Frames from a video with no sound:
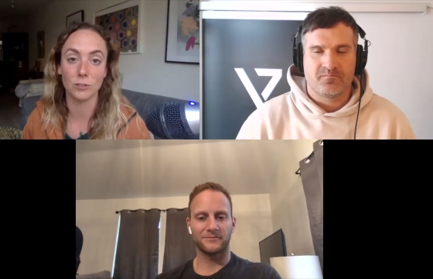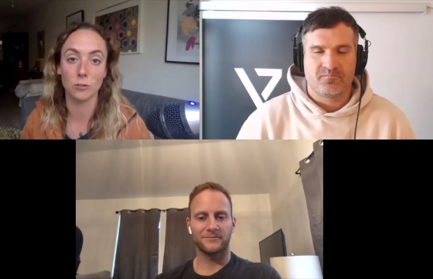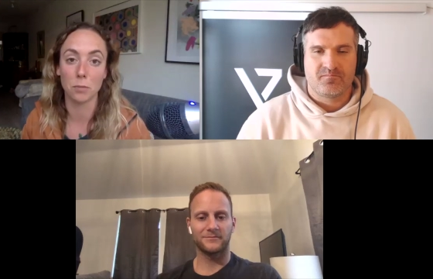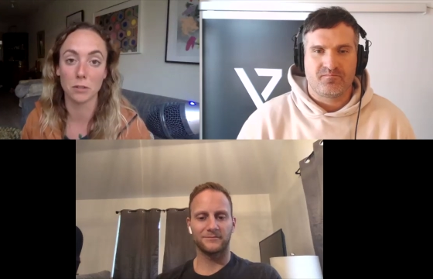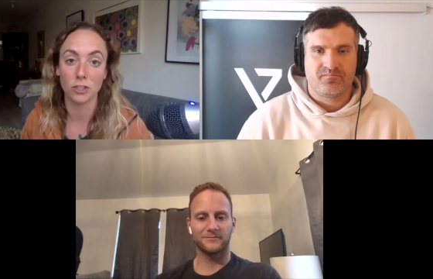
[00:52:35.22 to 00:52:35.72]

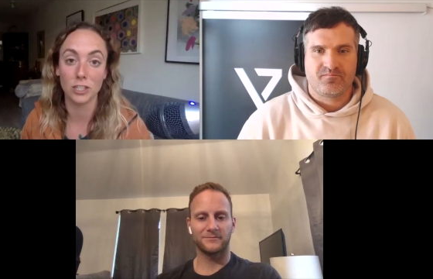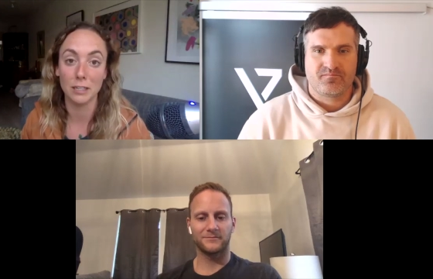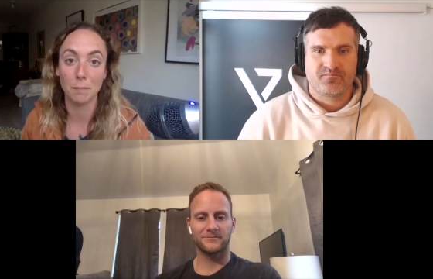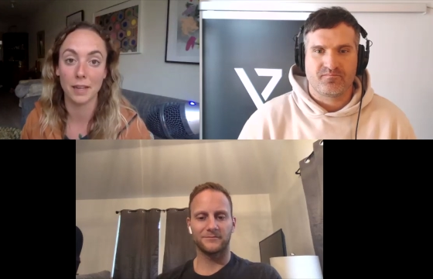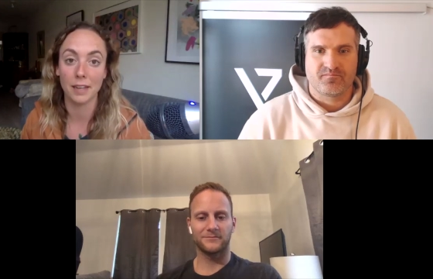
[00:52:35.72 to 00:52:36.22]
Speaker 1: super
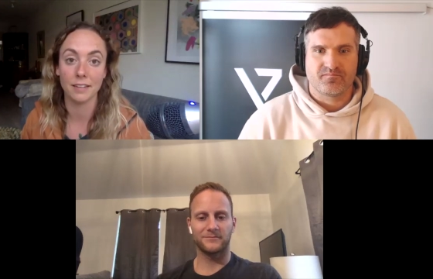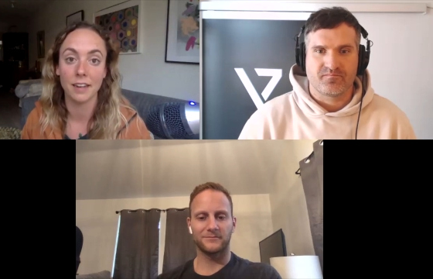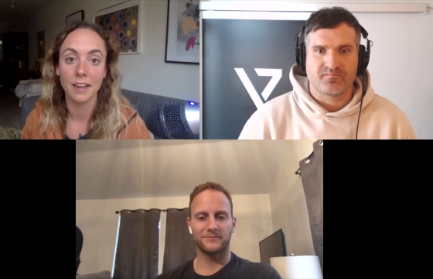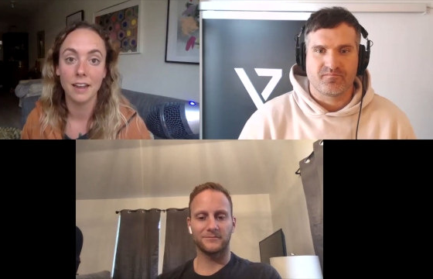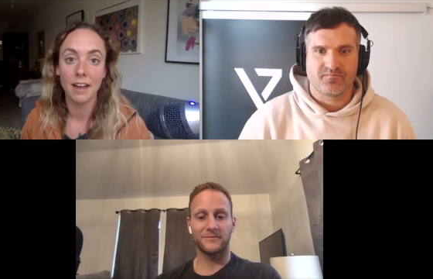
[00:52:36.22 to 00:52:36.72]
cheap and uh,
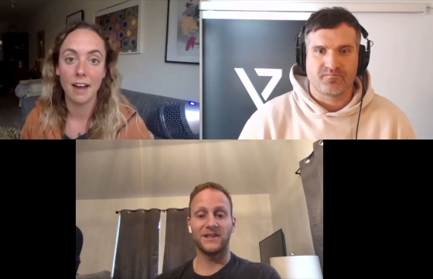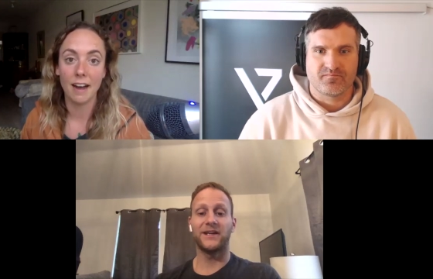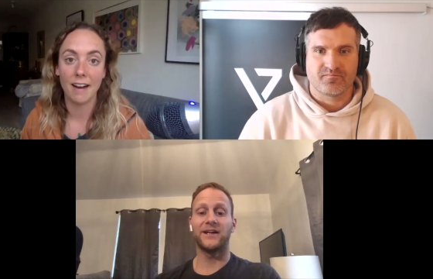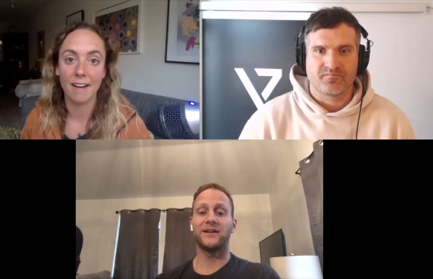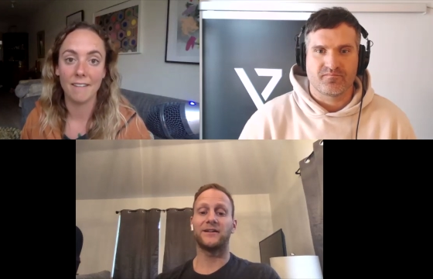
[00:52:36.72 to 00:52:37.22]

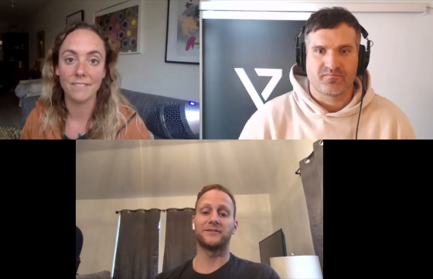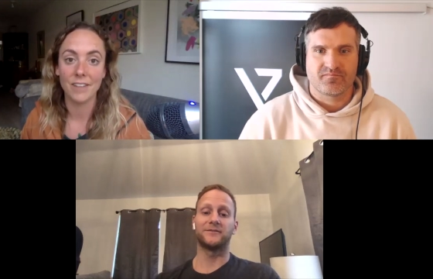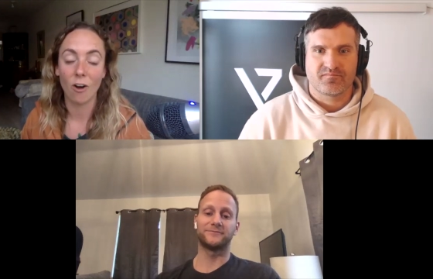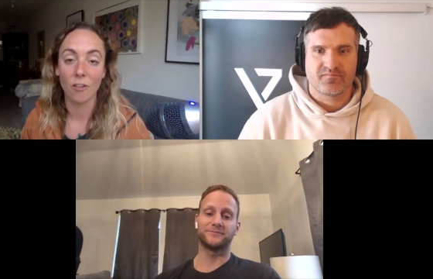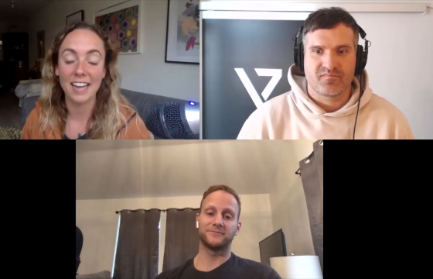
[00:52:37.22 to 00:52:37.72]
yeah um,
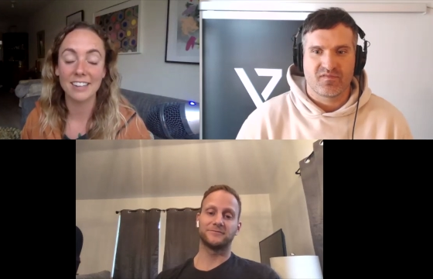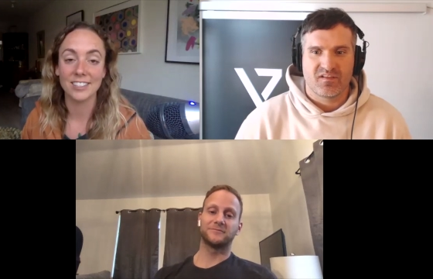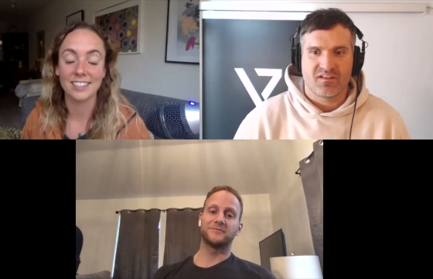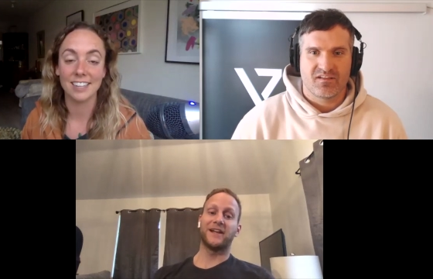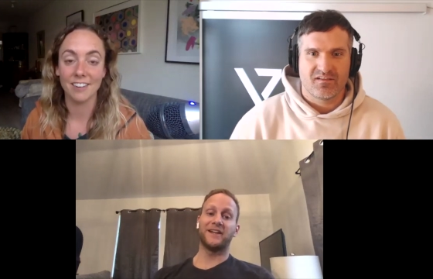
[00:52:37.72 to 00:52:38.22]
all that good
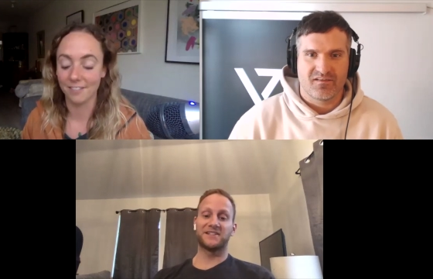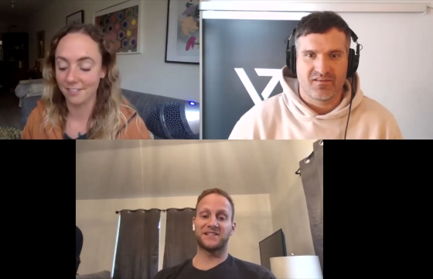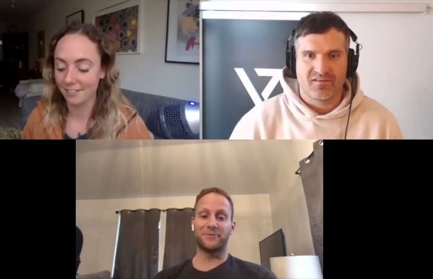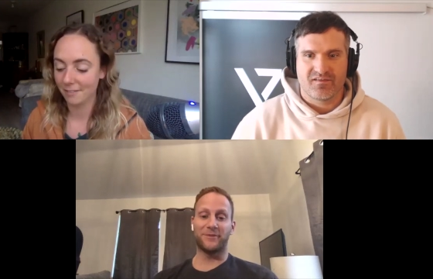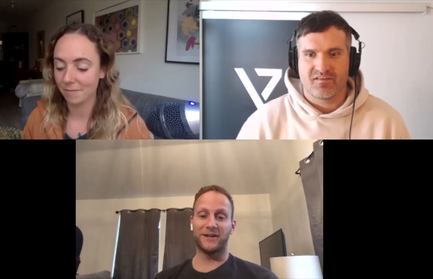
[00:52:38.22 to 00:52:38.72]
that stuff. is the
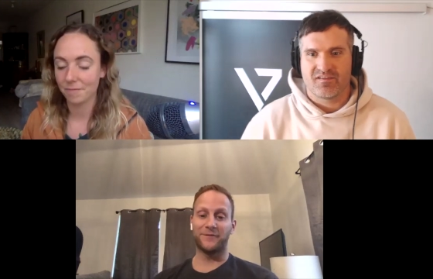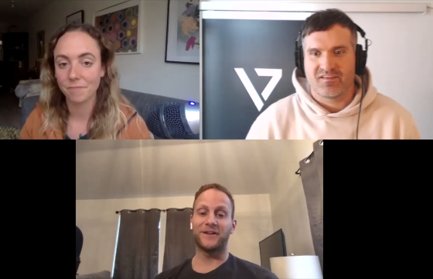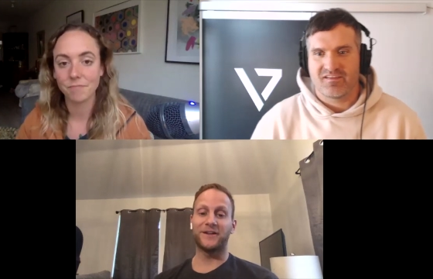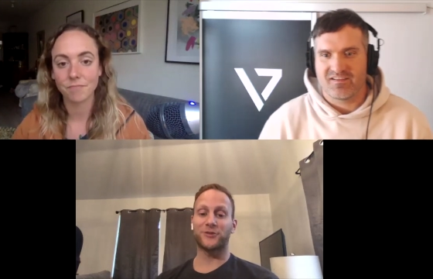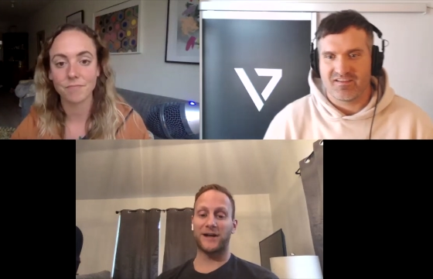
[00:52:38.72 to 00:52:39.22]
benefit
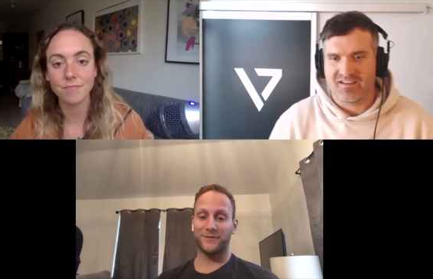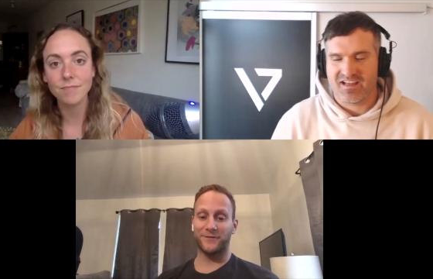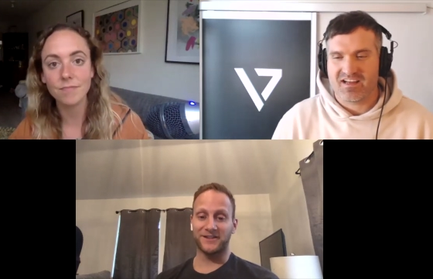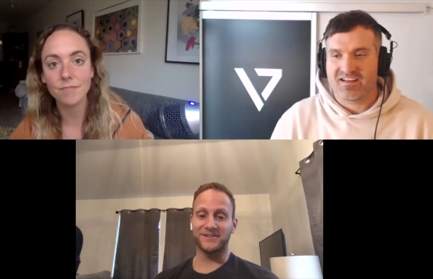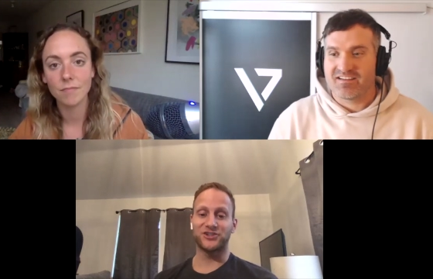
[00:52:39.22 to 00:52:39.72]
Speaker 2: traffic yeah.
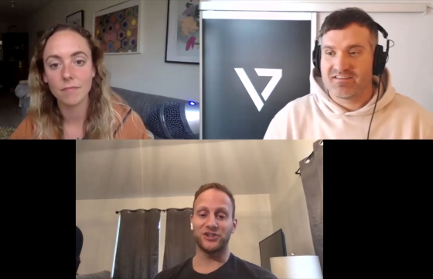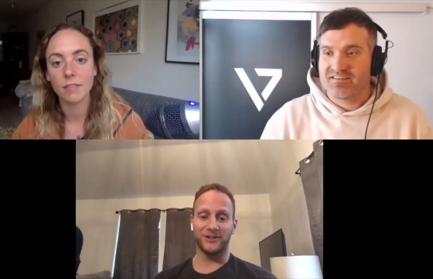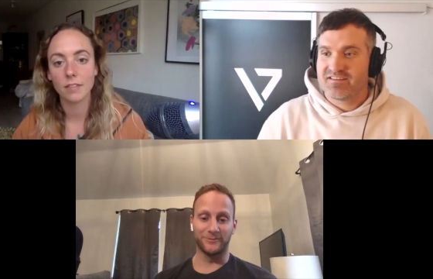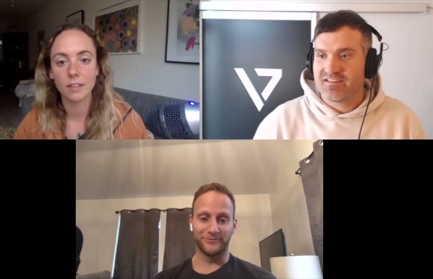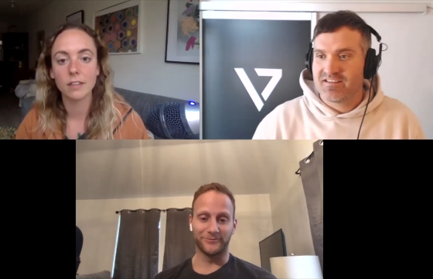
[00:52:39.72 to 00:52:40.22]
is
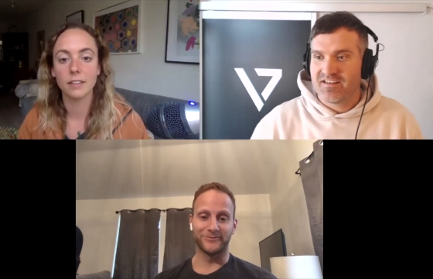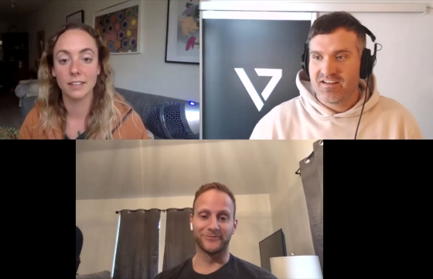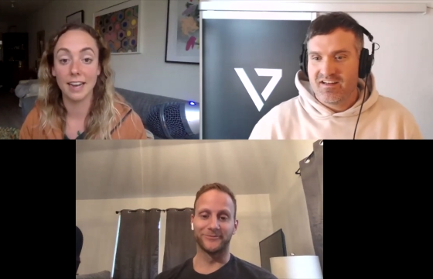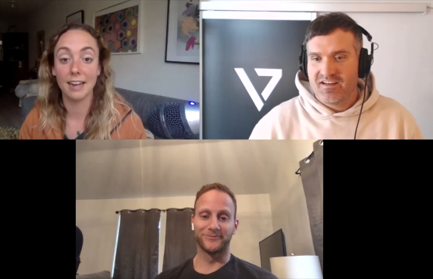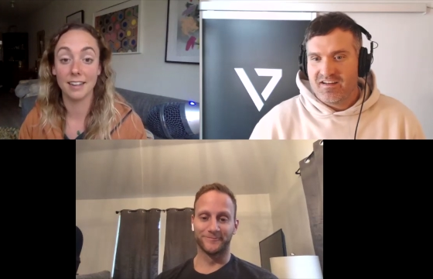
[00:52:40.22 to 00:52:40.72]
cheap
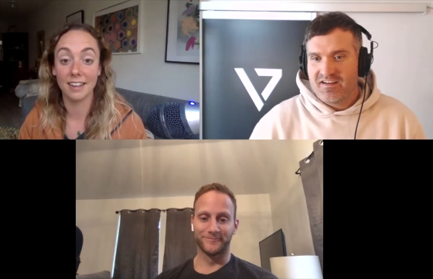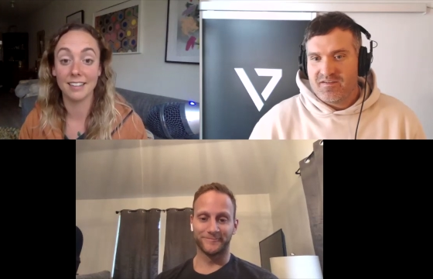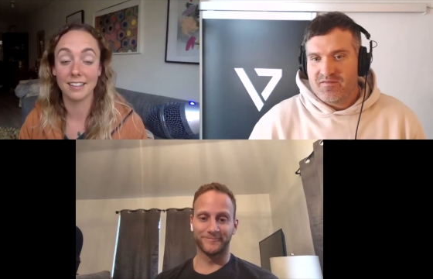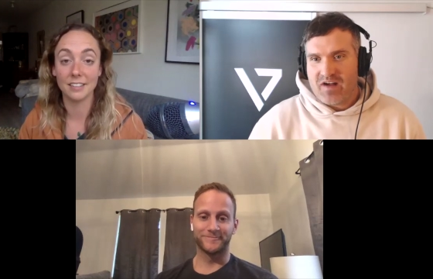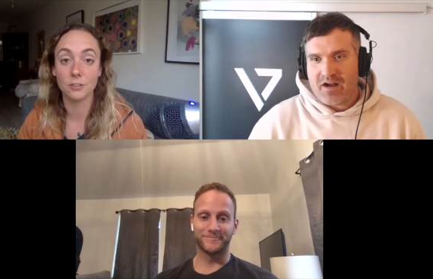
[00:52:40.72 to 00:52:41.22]
Speaker 1: yeah
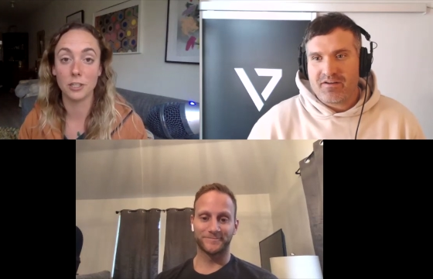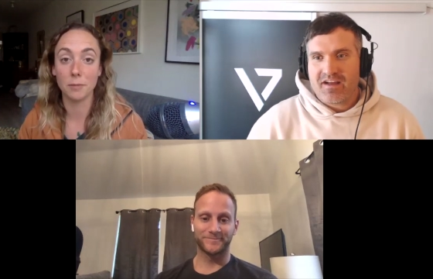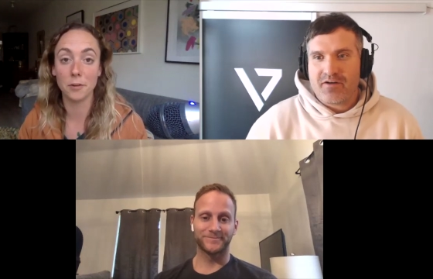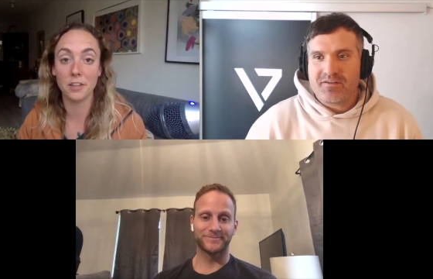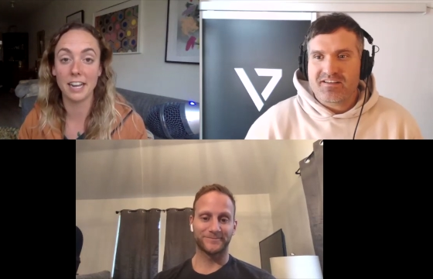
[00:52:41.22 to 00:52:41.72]
I would,
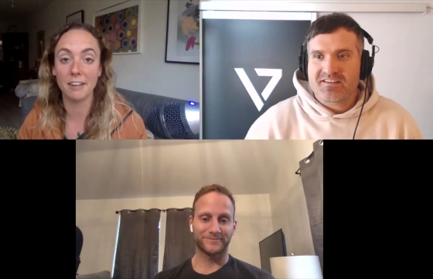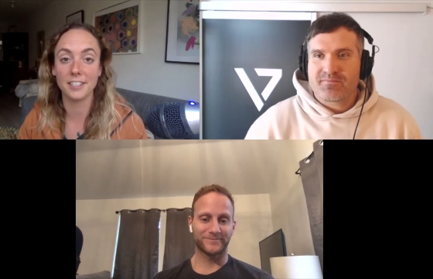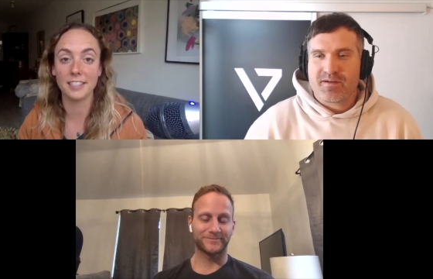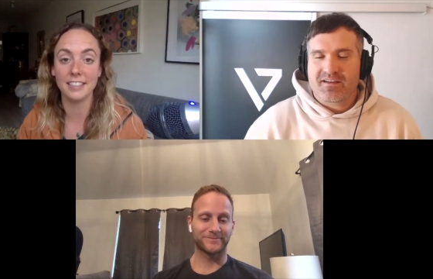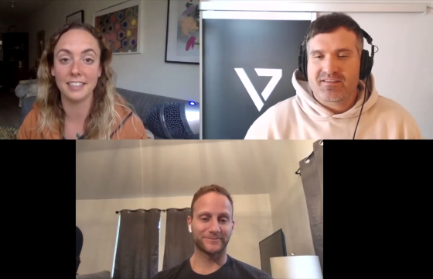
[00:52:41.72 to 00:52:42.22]
I would
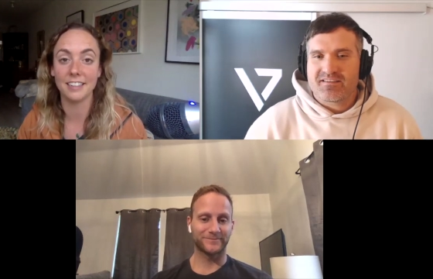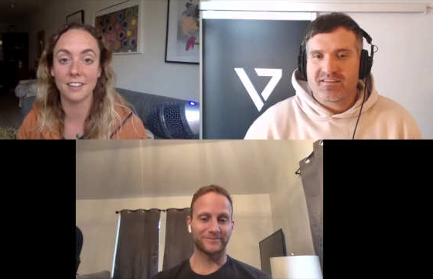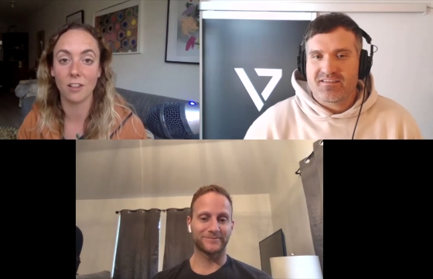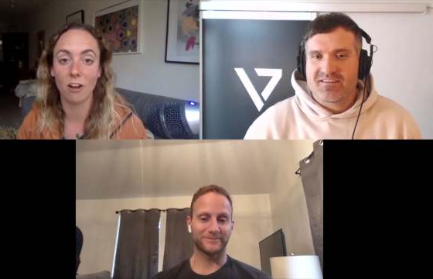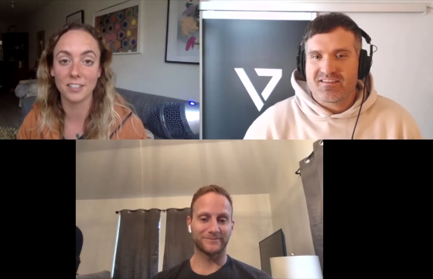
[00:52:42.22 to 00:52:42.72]
expect a
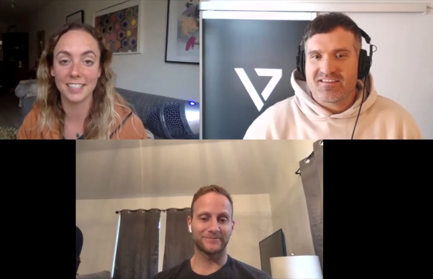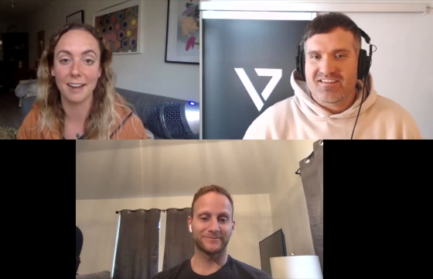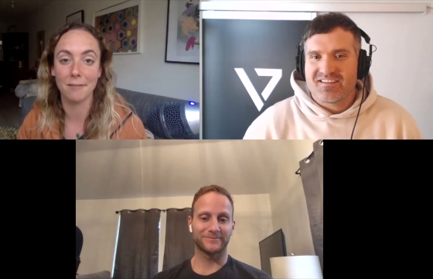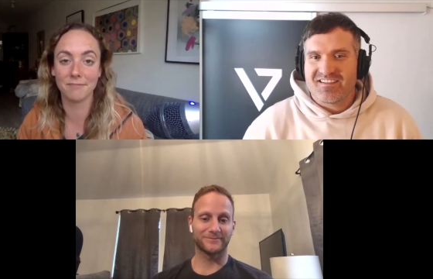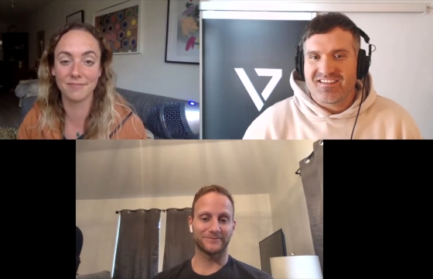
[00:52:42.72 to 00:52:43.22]
long
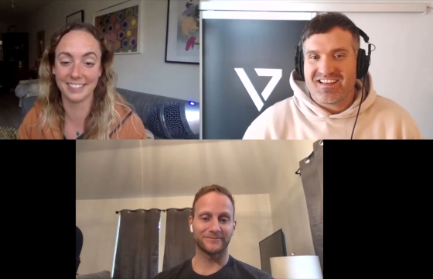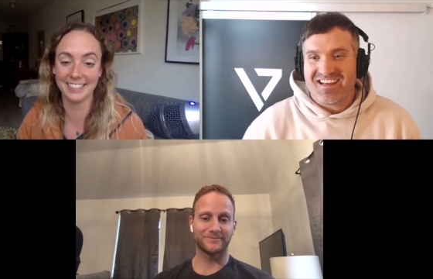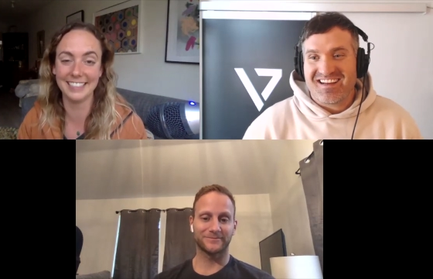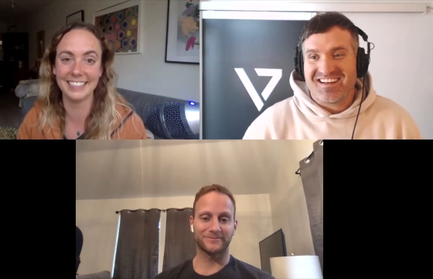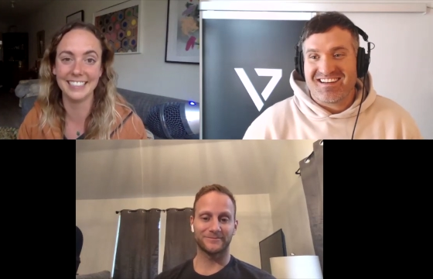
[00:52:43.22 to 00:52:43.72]
time. yeah.